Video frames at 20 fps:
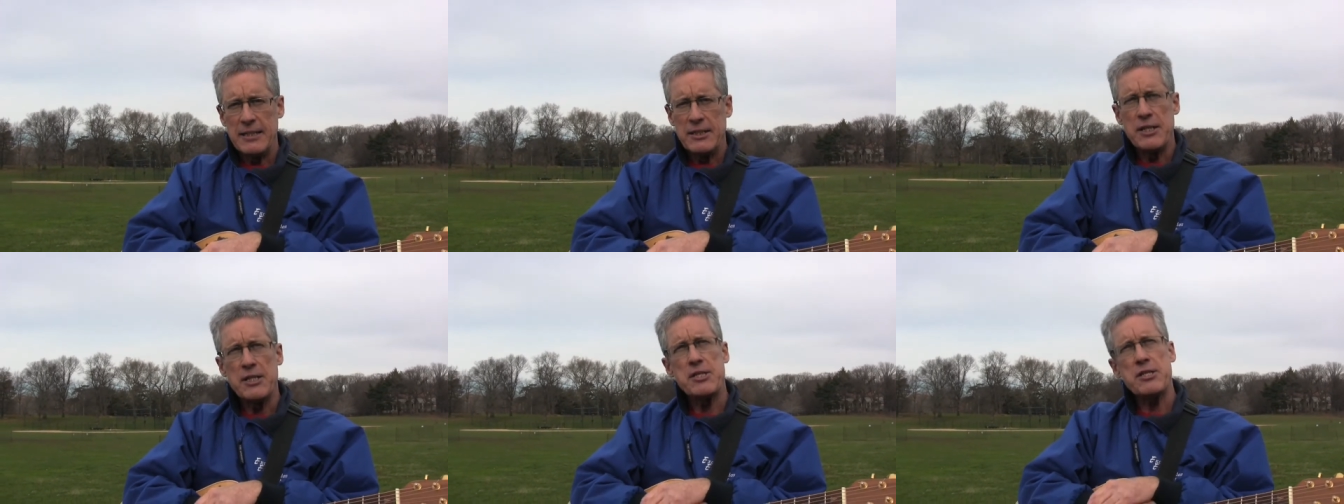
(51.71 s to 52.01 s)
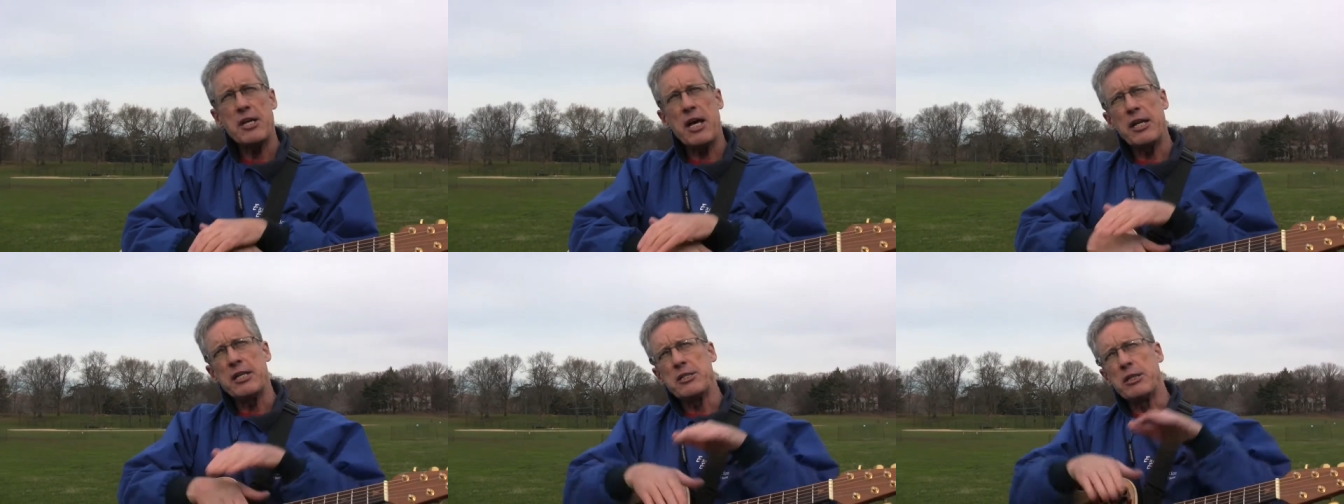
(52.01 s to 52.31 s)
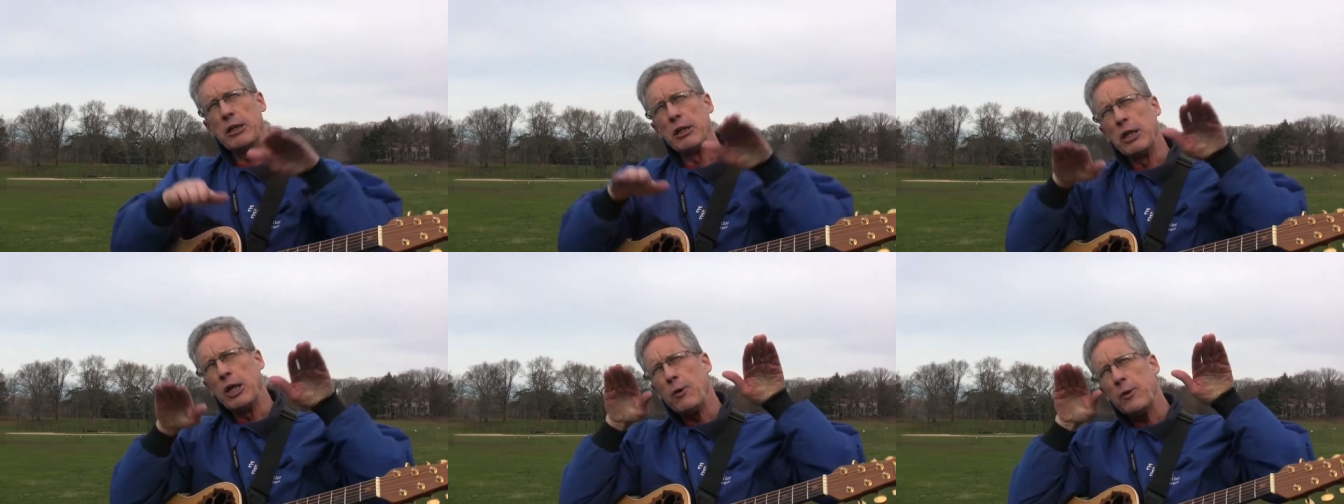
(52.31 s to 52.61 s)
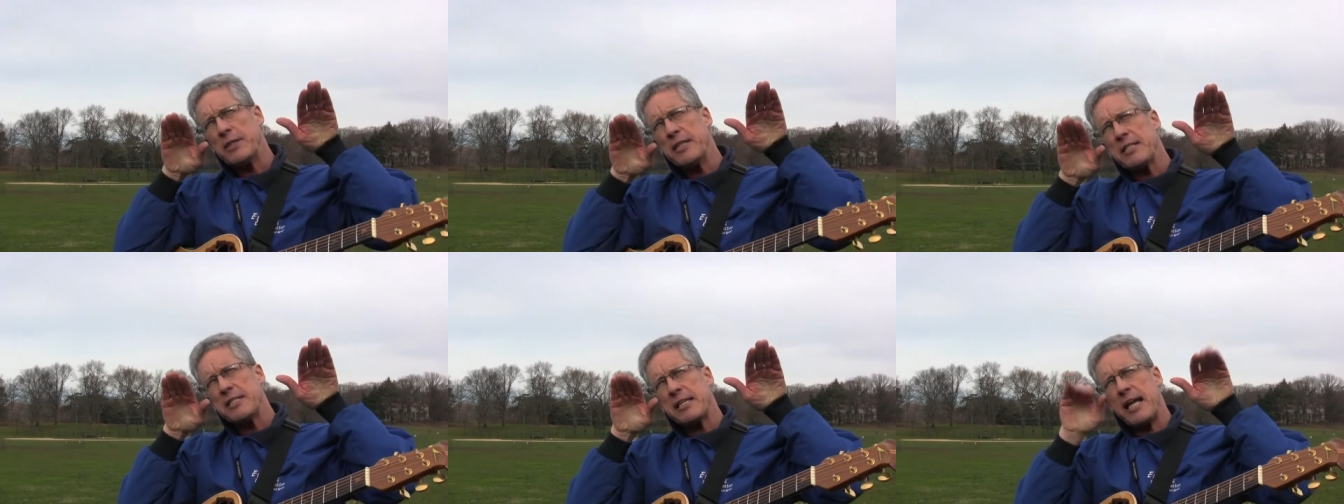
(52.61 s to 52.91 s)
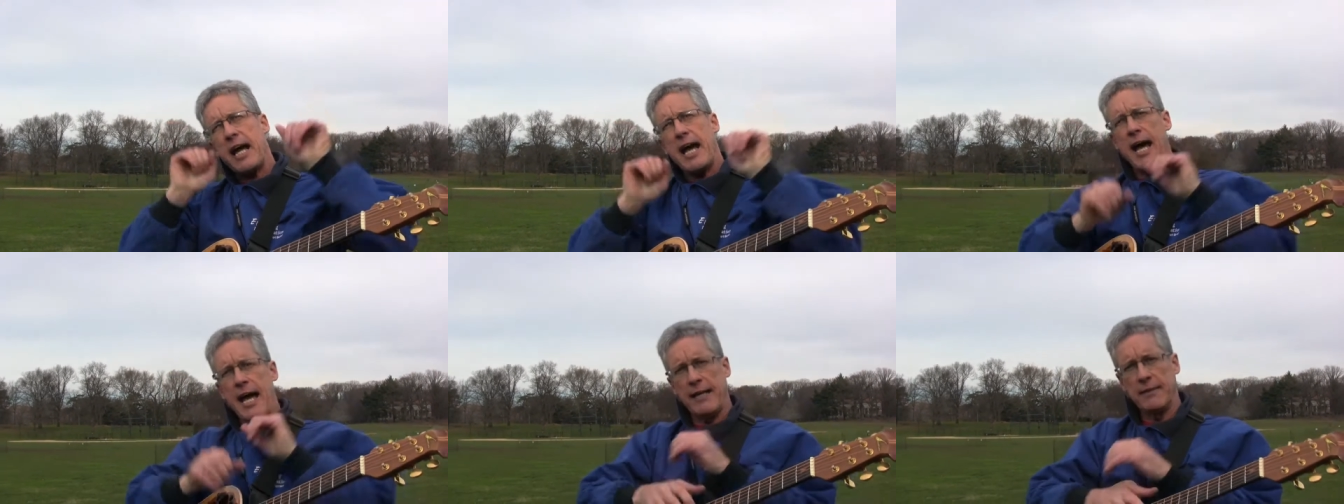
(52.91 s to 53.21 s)
The sun is low in the
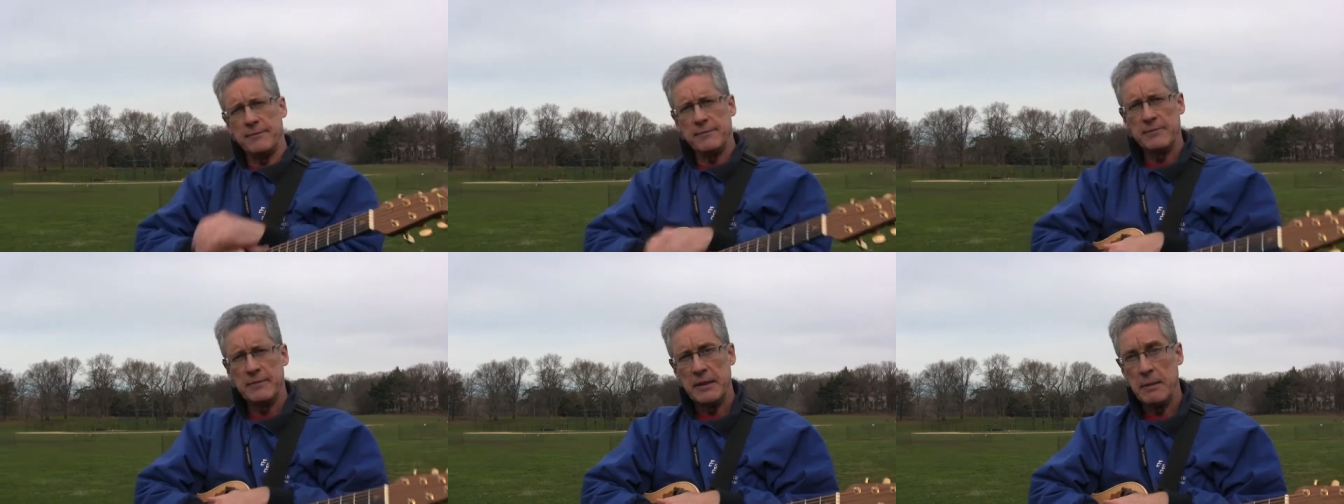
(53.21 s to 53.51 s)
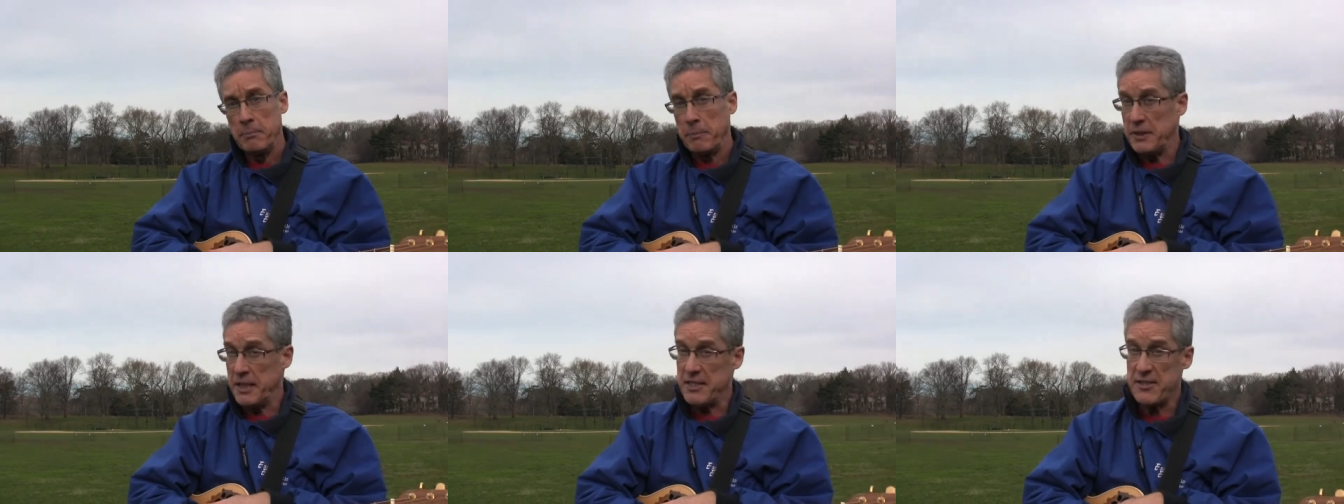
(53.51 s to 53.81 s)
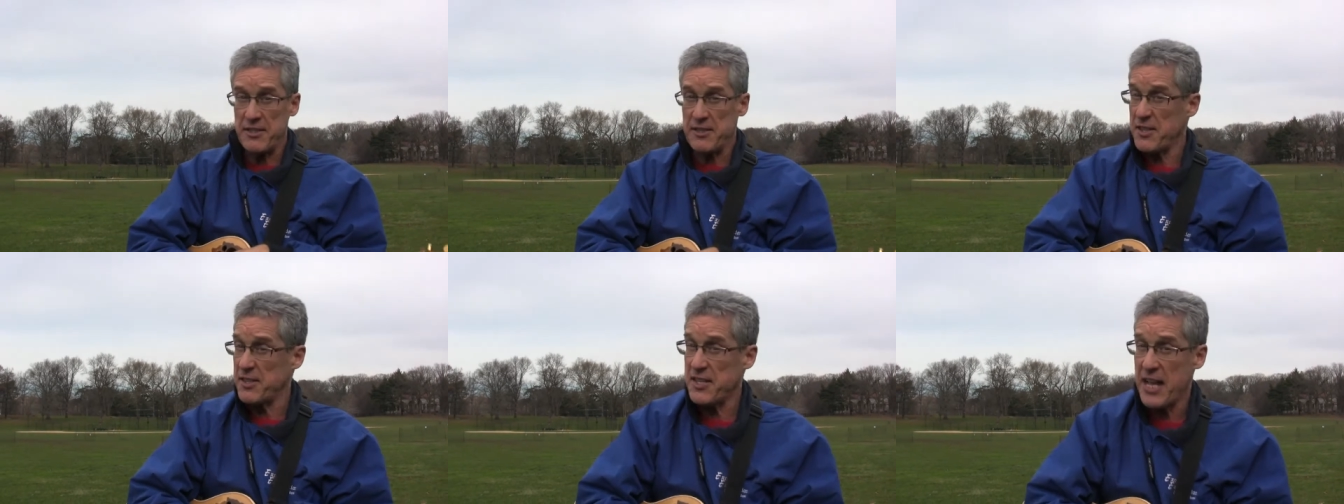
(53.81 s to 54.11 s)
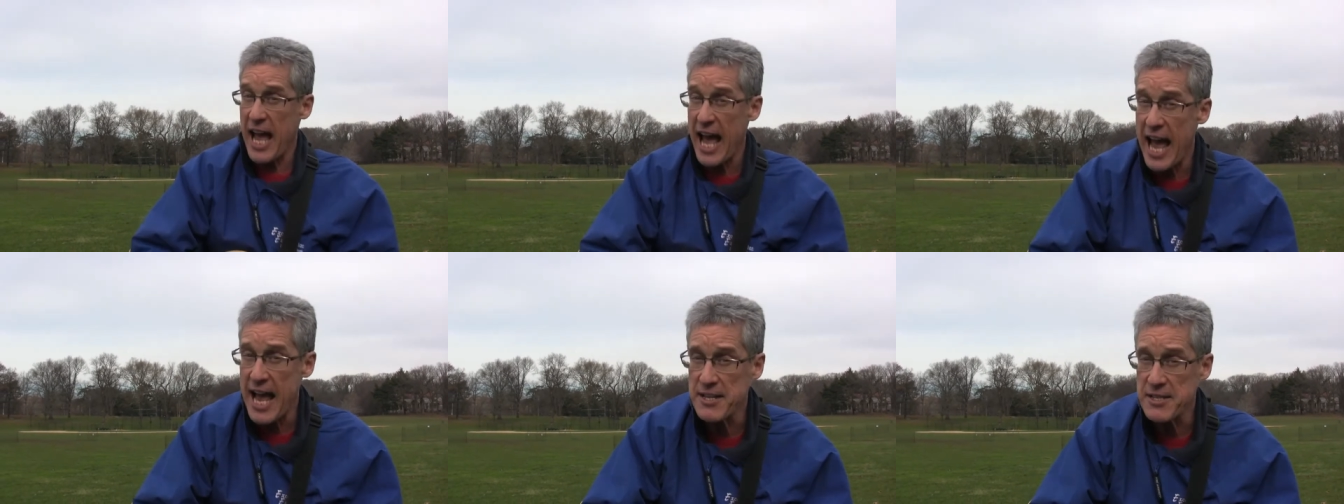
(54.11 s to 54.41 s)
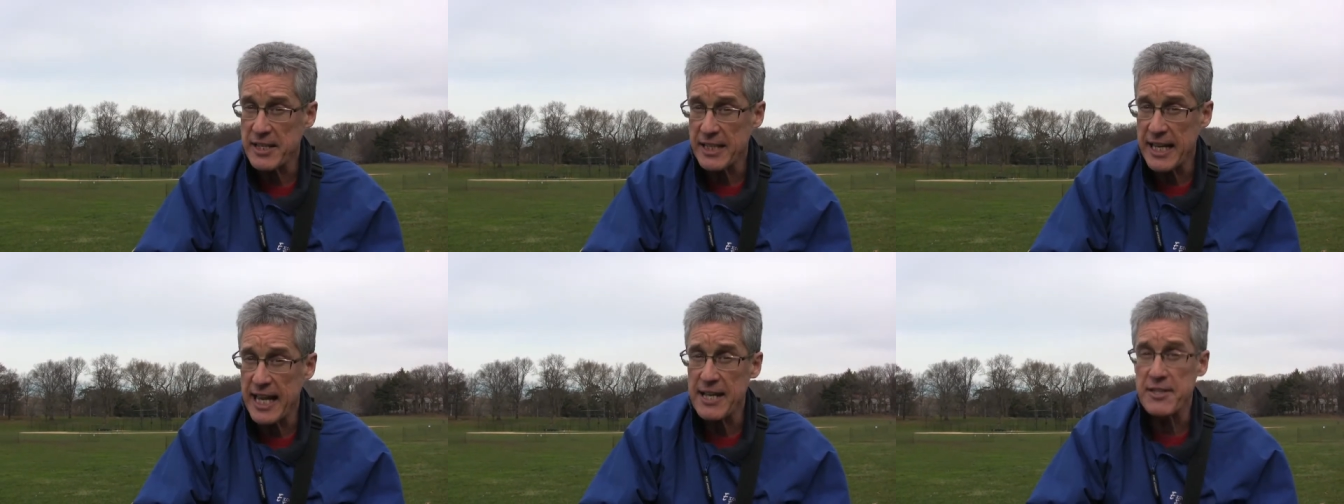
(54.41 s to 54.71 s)
sky, but this is as high
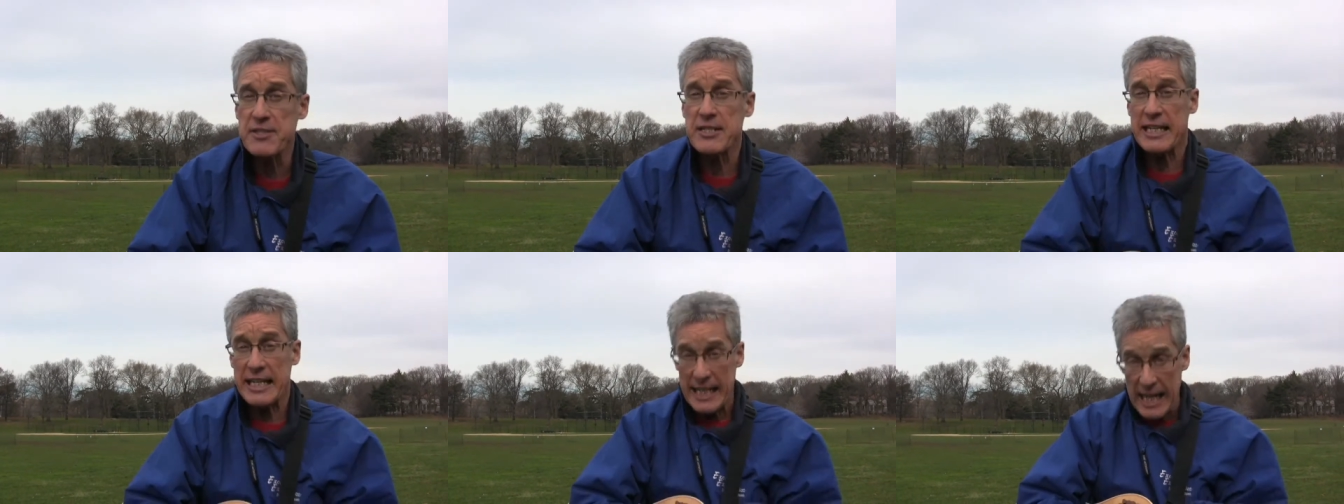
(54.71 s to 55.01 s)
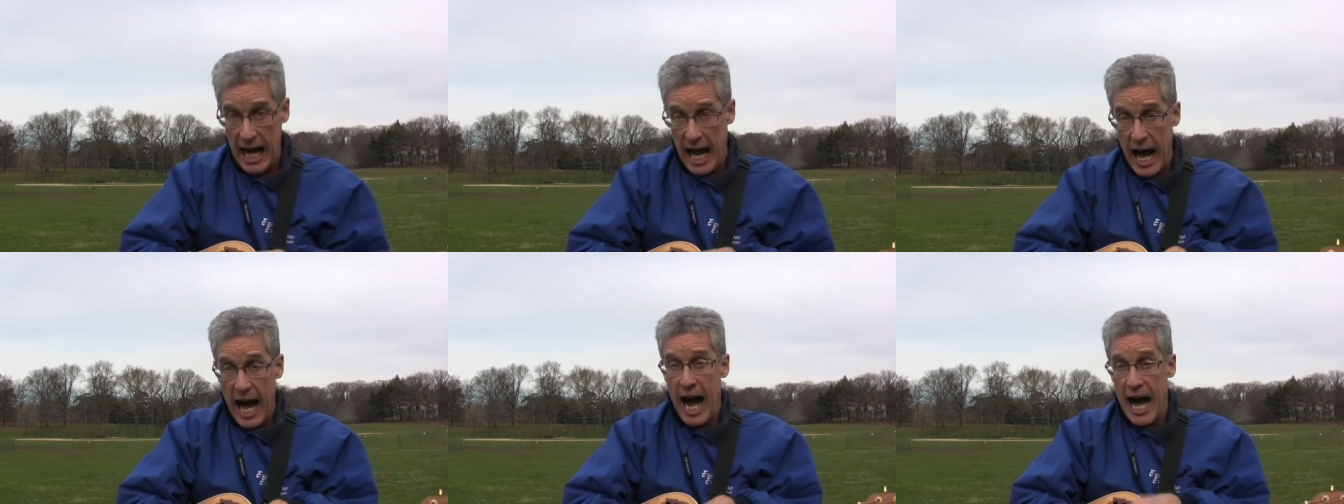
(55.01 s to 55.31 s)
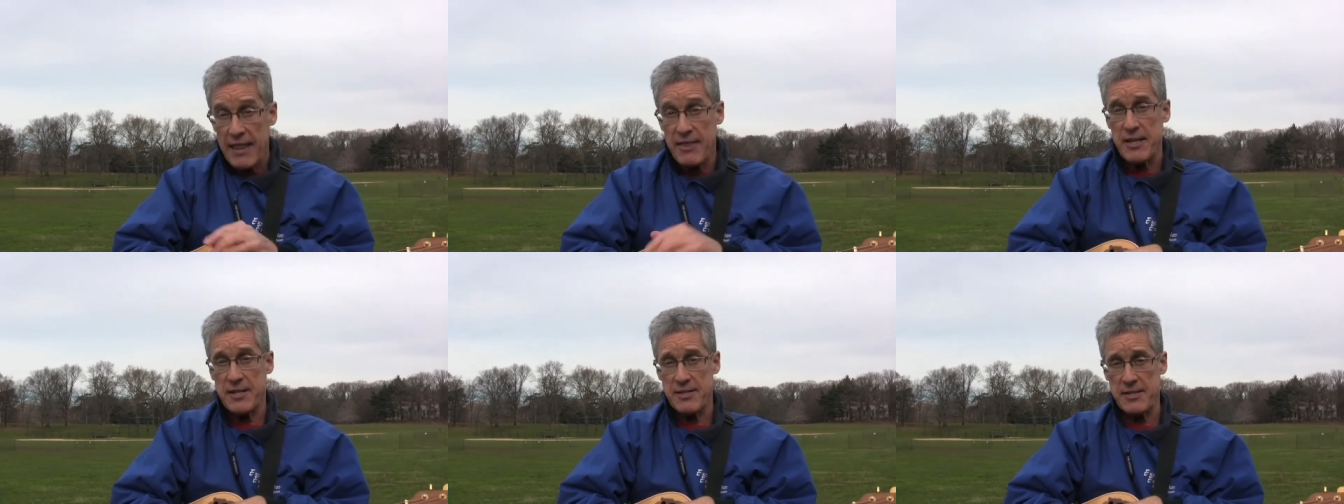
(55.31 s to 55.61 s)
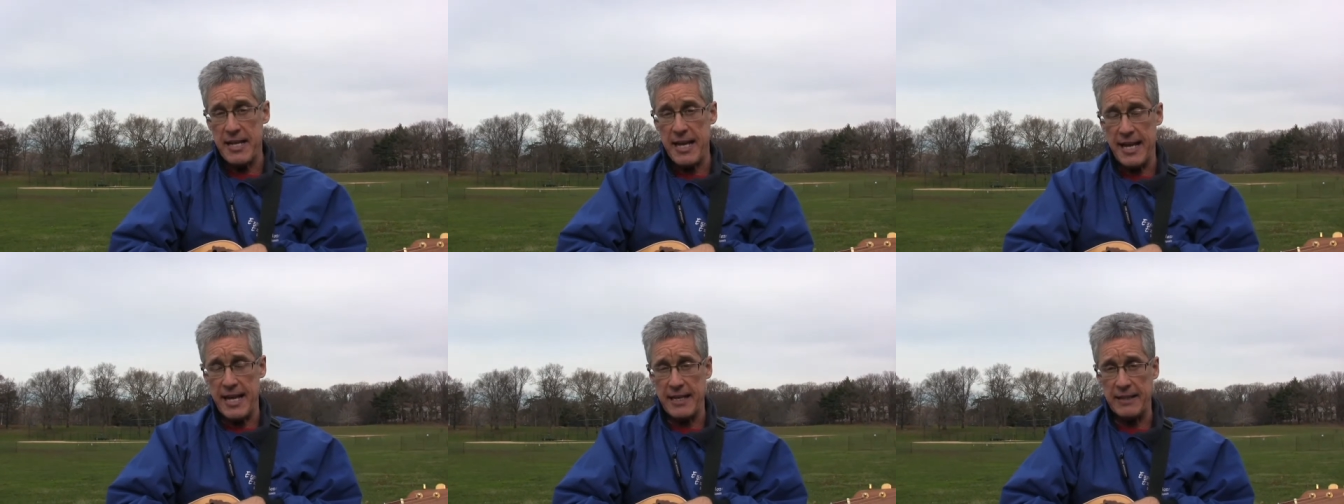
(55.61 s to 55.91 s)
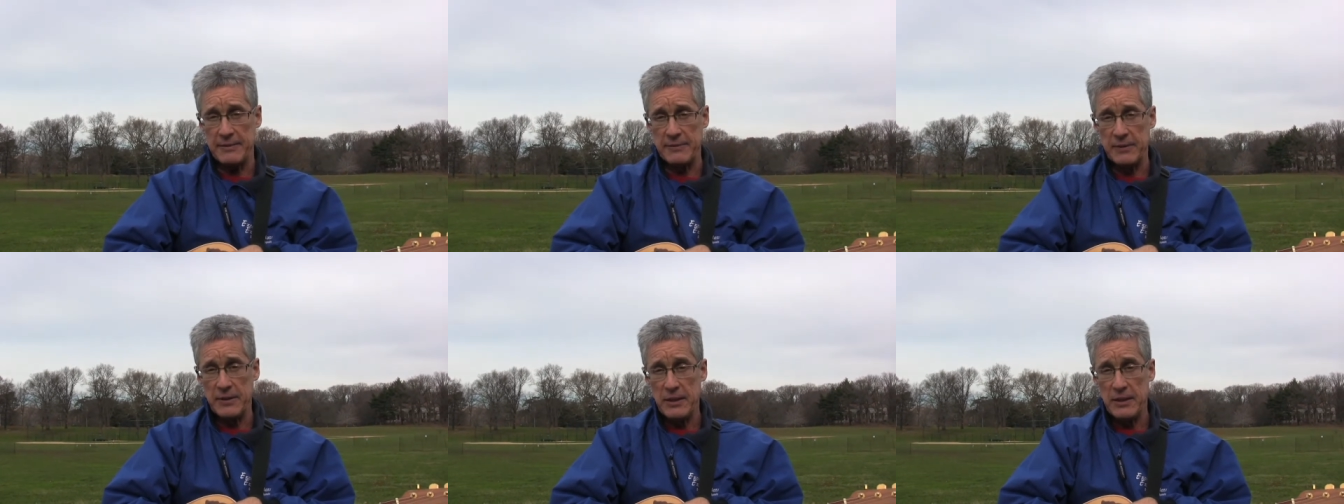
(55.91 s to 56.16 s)
as it gets on this day.